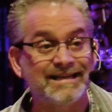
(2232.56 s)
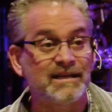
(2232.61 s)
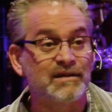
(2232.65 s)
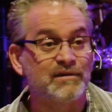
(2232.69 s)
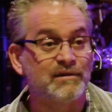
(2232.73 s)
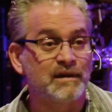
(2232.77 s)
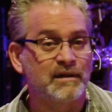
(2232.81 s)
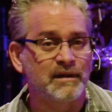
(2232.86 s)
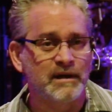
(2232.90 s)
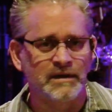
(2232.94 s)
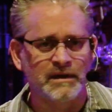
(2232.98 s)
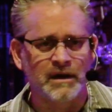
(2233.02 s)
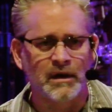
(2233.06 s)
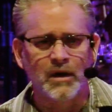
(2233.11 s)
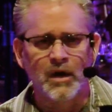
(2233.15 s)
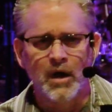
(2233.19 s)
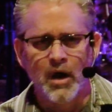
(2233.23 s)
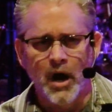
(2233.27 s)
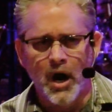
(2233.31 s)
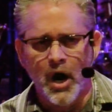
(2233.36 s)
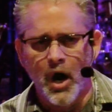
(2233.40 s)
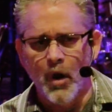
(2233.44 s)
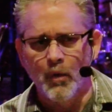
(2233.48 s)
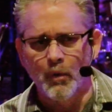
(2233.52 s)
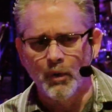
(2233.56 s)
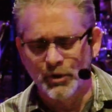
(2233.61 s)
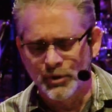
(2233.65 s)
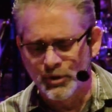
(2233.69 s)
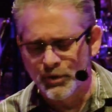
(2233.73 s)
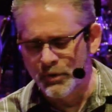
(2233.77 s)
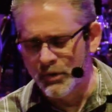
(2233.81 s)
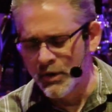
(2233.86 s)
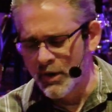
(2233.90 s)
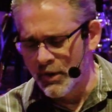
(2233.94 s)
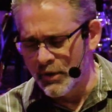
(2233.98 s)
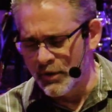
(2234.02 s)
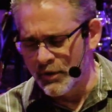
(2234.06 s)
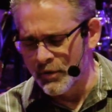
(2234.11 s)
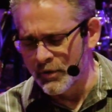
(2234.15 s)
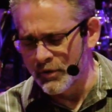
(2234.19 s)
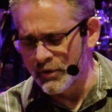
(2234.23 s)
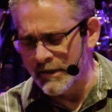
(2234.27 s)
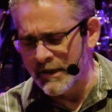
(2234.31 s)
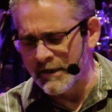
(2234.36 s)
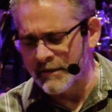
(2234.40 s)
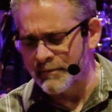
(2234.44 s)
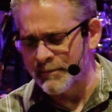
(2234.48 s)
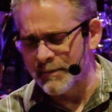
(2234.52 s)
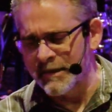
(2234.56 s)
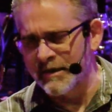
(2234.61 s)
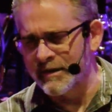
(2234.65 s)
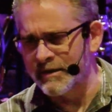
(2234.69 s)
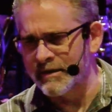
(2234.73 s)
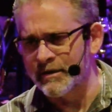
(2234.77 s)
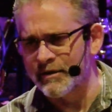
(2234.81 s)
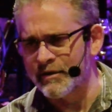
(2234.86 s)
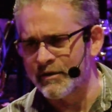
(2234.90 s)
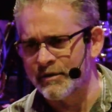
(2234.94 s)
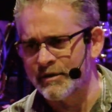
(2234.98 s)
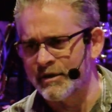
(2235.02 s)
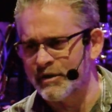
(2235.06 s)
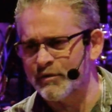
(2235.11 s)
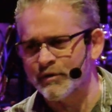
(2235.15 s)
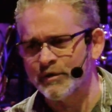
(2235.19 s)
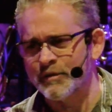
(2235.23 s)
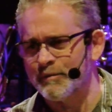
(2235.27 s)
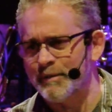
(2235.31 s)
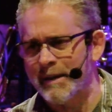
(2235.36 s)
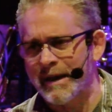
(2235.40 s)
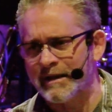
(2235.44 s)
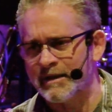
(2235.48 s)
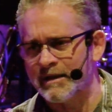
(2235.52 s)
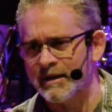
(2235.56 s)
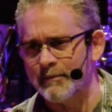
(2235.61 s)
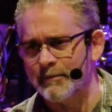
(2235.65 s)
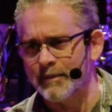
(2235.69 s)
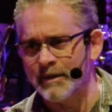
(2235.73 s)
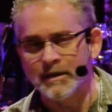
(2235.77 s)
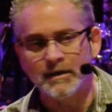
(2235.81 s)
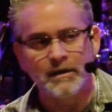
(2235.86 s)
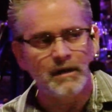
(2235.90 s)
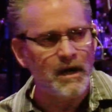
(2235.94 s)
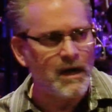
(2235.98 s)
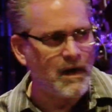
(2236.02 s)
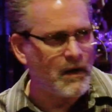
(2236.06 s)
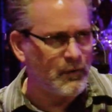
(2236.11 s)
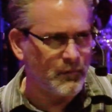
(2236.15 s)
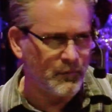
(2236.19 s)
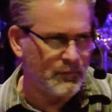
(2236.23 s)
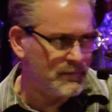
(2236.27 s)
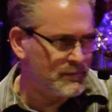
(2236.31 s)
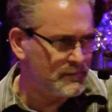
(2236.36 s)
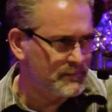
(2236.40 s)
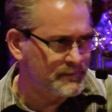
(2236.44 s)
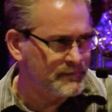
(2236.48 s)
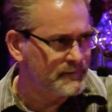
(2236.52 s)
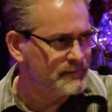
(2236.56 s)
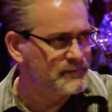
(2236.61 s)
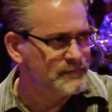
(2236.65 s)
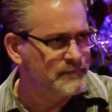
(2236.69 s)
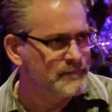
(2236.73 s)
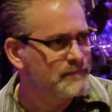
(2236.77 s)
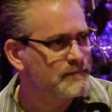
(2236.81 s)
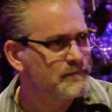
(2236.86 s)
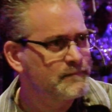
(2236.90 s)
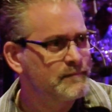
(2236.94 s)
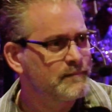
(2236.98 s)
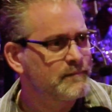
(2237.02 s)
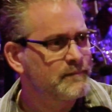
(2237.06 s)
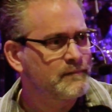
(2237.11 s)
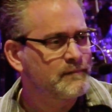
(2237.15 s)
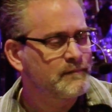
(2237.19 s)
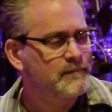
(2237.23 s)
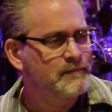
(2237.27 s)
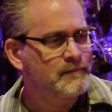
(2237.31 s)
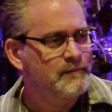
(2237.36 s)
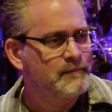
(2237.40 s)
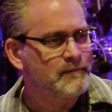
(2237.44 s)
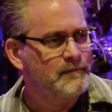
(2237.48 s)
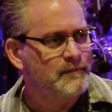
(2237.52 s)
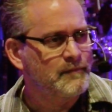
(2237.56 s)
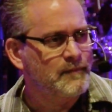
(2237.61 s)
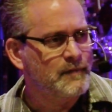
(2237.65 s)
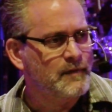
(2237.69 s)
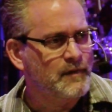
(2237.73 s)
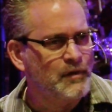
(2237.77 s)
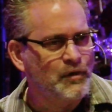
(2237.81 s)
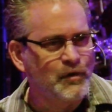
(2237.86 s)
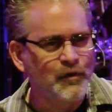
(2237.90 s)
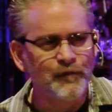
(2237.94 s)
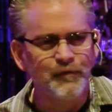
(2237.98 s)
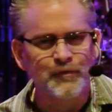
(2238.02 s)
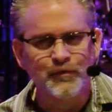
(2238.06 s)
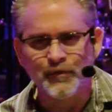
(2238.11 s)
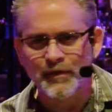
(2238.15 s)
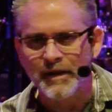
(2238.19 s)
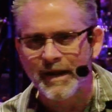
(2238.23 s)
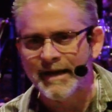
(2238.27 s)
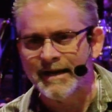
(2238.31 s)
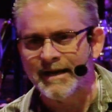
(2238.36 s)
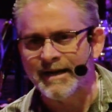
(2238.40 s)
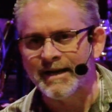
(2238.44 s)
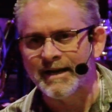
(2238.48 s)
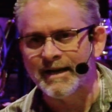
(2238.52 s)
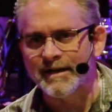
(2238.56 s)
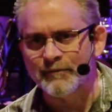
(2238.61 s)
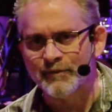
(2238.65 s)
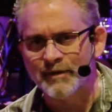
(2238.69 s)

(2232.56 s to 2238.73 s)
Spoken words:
just, they say, oh, well, you're disrespecting me. No. You've created a